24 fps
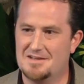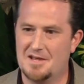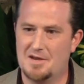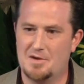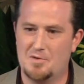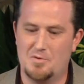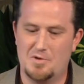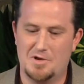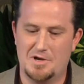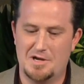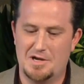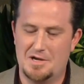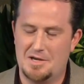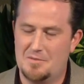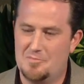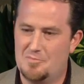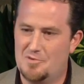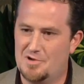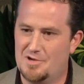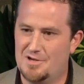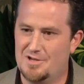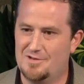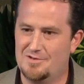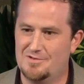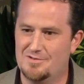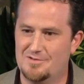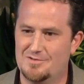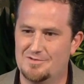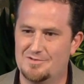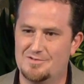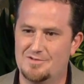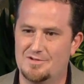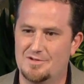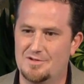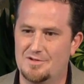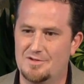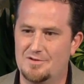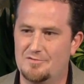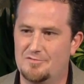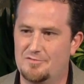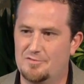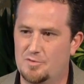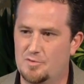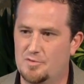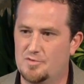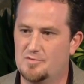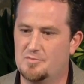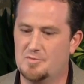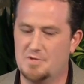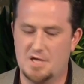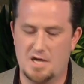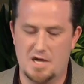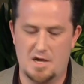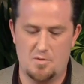I don't want anybody to influence me.